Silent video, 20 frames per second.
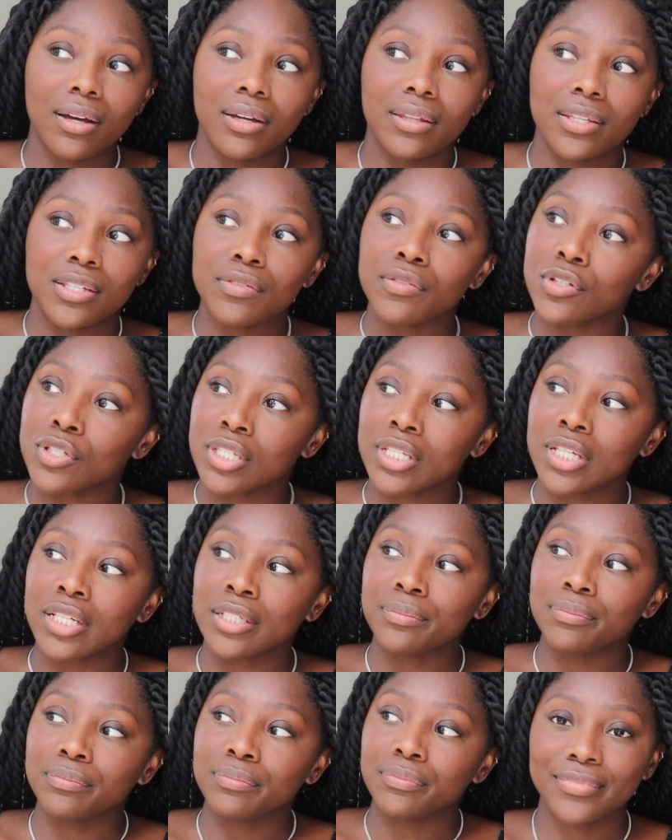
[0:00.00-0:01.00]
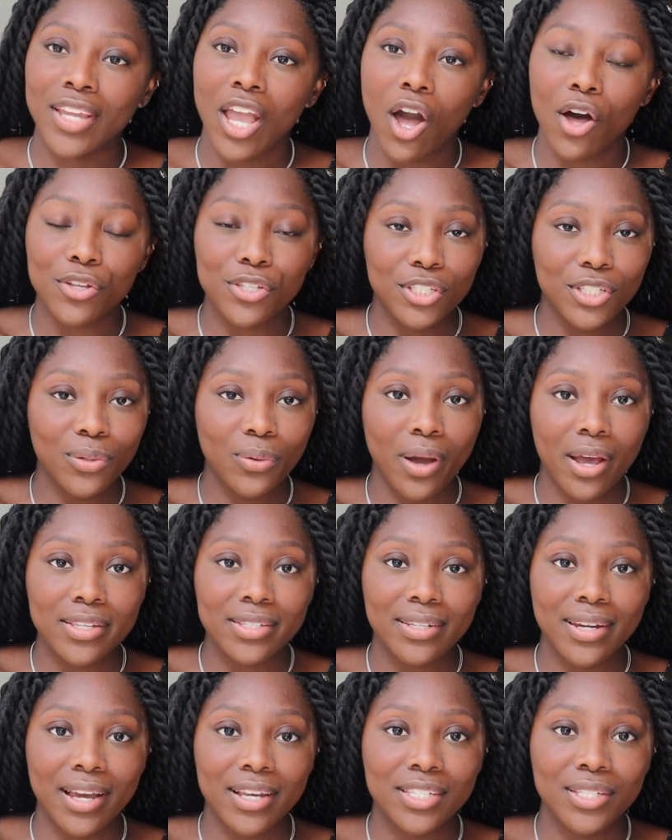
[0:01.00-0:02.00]
This feels good. I'll see you guys
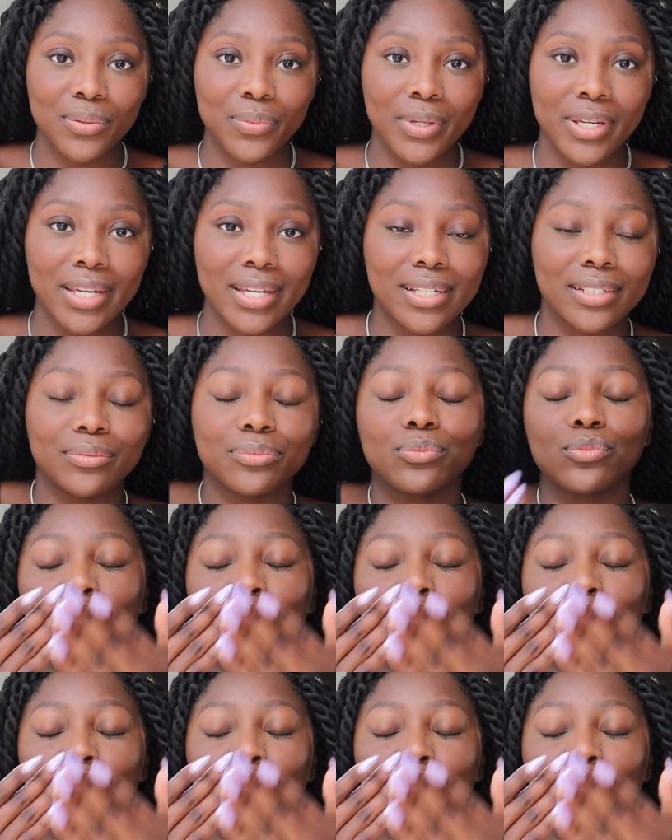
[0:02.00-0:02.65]
next week.